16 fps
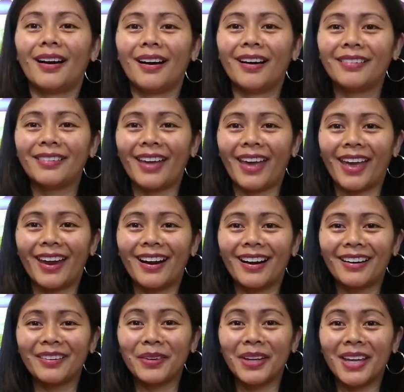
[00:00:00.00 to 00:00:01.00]
on the
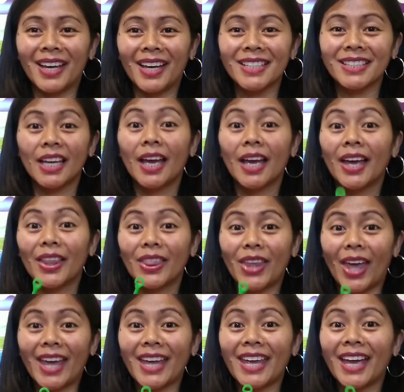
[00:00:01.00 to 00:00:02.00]
air because
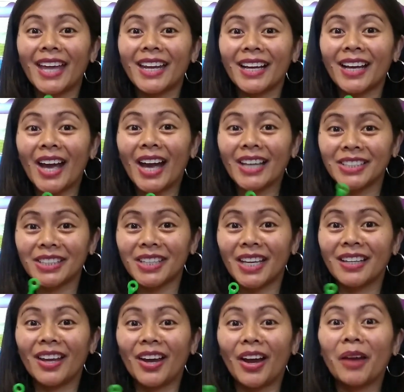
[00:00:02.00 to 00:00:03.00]
they gonna catch it
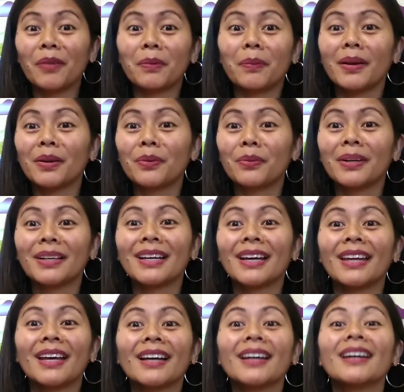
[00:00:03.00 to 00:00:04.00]
and everybody will
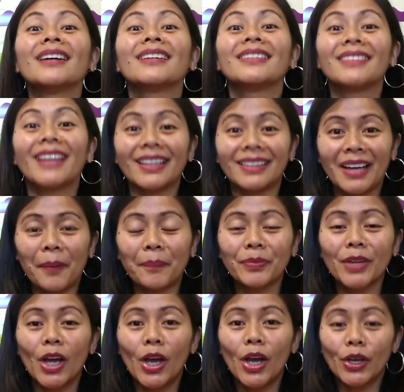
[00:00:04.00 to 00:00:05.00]
gonna get up.
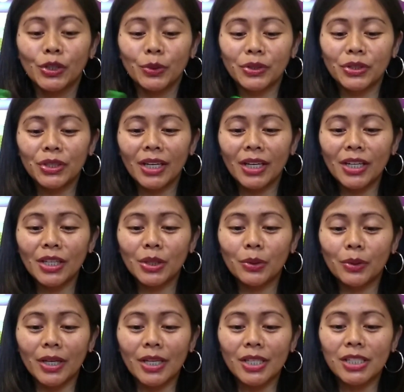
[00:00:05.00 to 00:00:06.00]
So what you're gonna
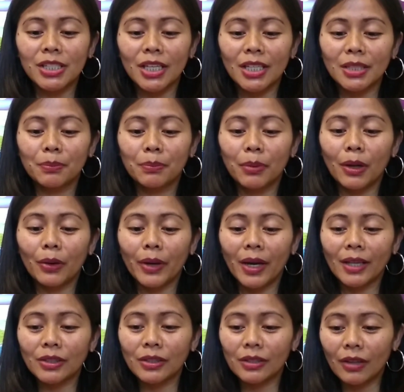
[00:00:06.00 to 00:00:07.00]
do is just blow
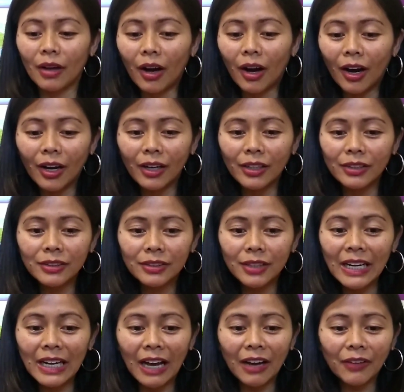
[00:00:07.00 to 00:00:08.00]
it on
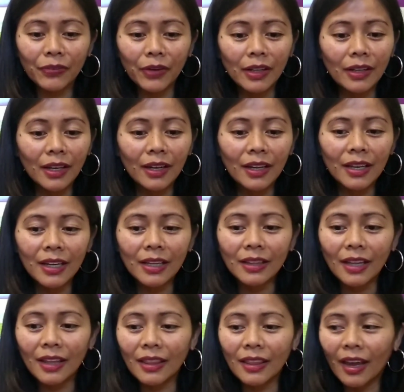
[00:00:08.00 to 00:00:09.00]
enough and then
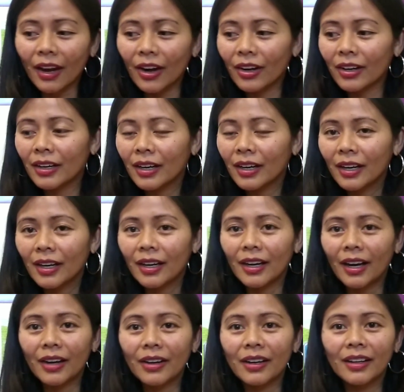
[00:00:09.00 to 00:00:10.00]
hit in there
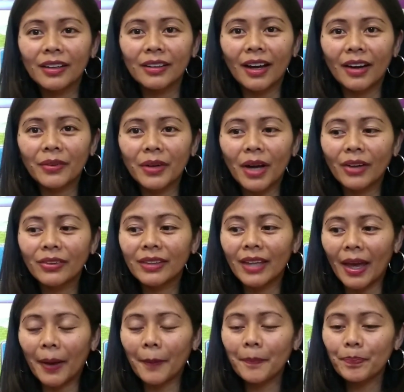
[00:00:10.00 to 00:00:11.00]
around
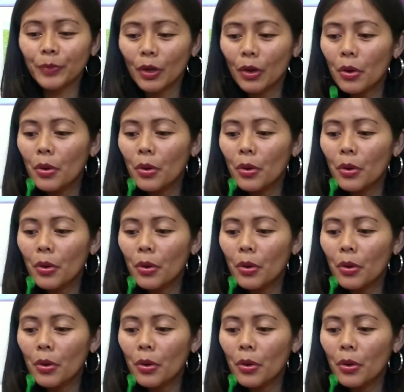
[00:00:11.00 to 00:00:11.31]
them